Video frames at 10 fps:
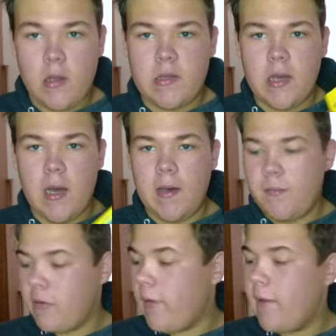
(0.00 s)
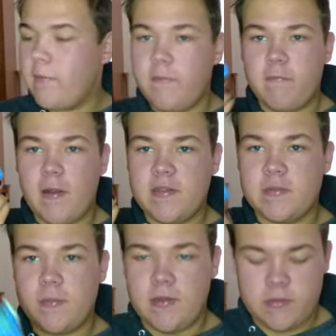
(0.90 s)
gum or like
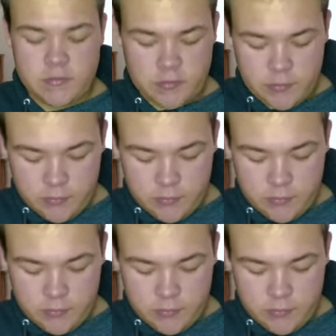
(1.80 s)
freshmen or